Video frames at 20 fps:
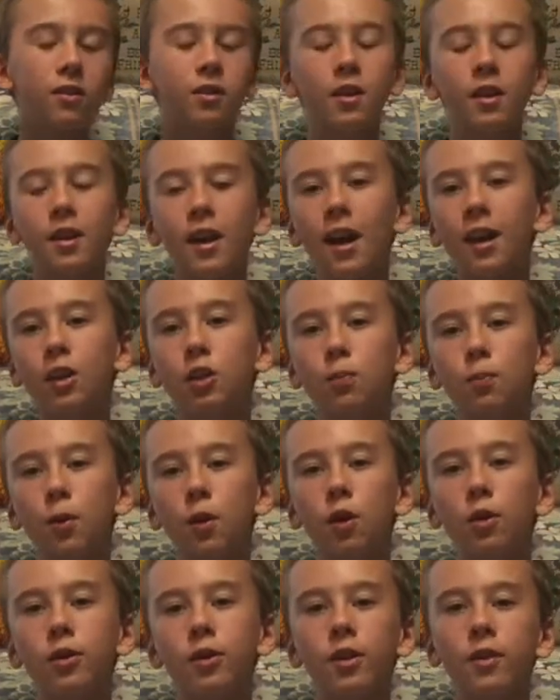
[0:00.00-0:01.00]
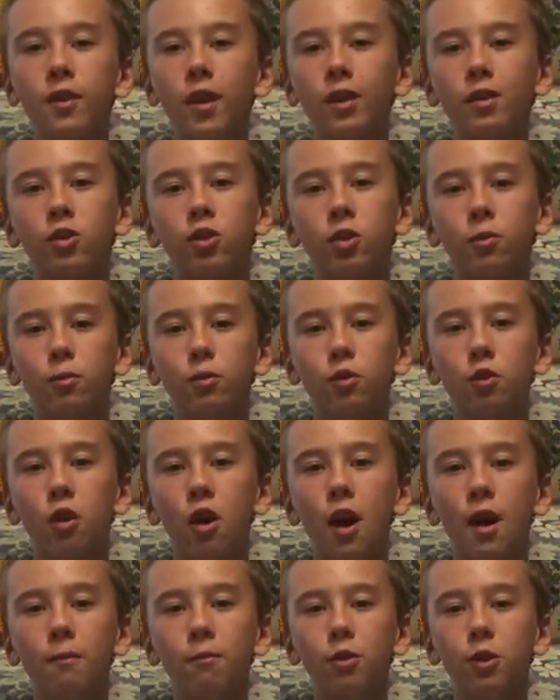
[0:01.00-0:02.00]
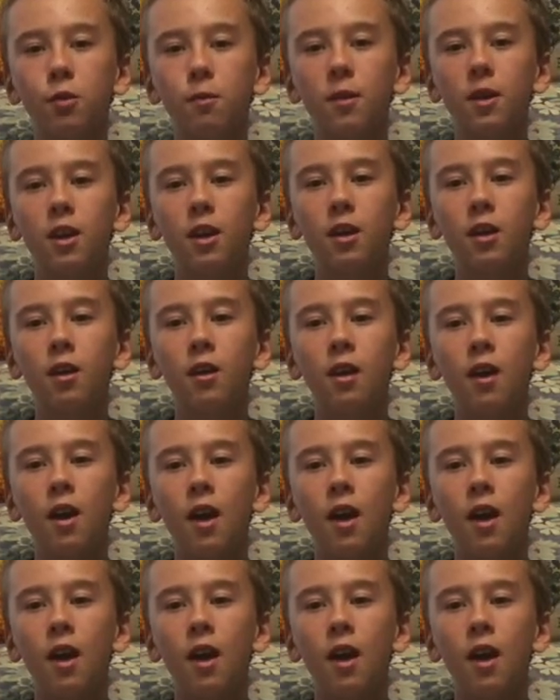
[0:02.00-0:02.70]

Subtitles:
the next person that subscribes to me,